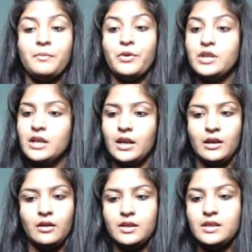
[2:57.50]
pretty
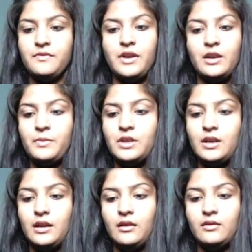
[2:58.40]
color. It's a very pretty
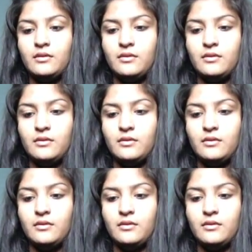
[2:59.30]
color.